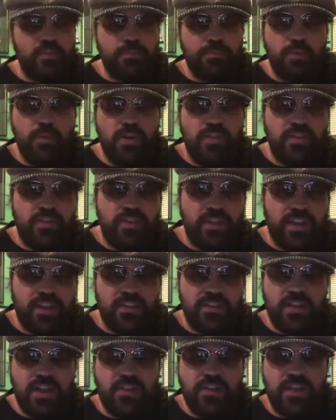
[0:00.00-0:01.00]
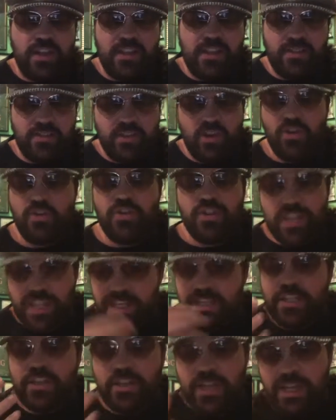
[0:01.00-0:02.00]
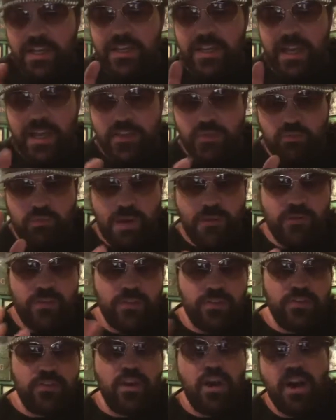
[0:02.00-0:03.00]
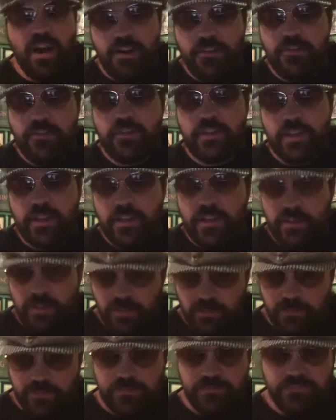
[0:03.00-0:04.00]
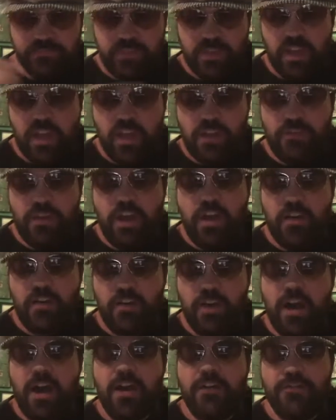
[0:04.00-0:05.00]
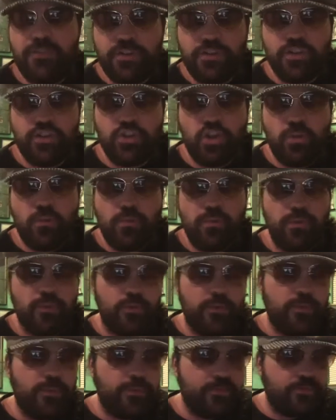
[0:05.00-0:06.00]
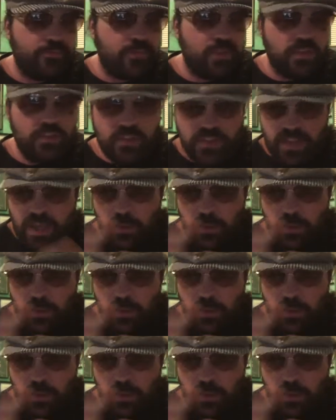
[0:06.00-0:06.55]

poisons like it's nothing. So you get a nice reference of Sesshomaru. So that